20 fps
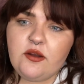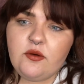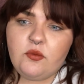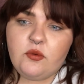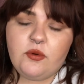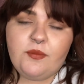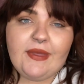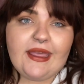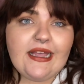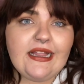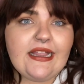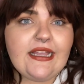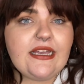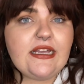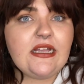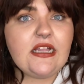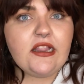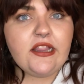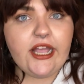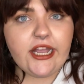will make like
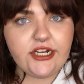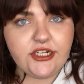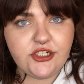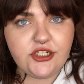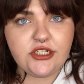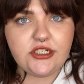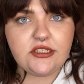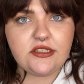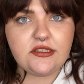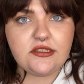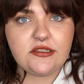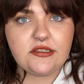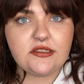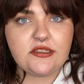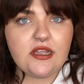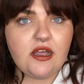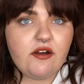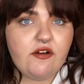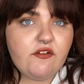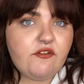collections
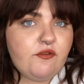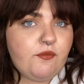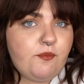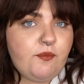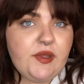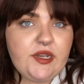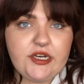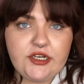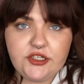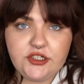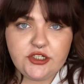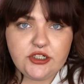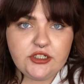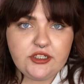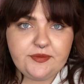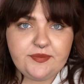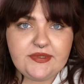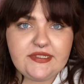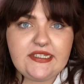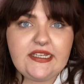of miniature
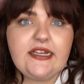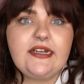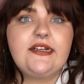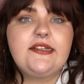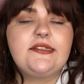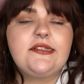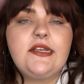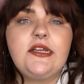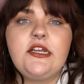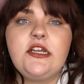lipsticks,